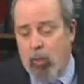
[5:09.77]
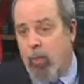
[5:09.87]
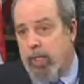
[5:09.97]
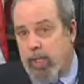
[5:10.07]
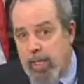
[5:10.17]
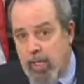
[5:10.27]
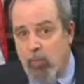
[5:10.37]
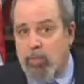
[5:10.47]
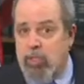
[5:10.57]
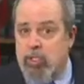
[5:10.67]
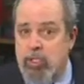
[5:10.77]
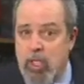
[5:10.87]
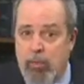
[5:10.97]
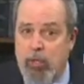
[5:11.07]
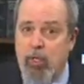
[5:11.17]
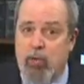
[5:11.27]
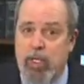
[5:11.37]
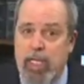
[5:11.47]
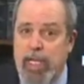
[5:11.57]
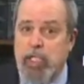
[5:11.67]
when dealing with a stubborn or a
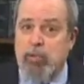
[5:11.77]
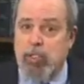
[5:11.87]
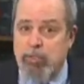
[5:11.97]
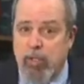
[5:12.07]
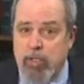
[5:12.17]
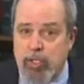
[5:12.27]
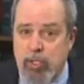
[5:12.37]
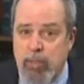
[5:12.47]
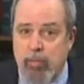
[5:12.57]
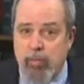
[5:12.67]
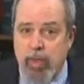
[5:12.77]
dangerous person,